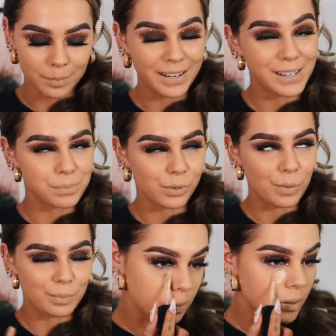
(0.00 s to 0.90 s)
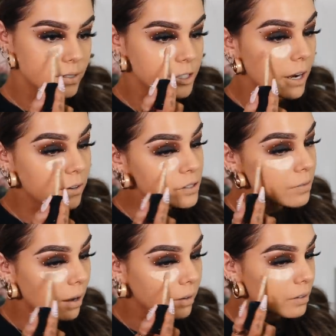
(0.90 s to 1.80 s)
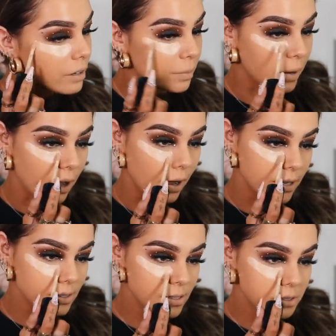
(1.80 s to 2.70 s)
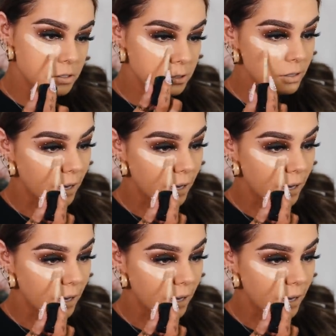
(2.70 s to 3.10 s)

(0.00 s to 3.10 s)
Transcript: I mean, it is bomb. I'm gonna put a generous amount underneath my eyes.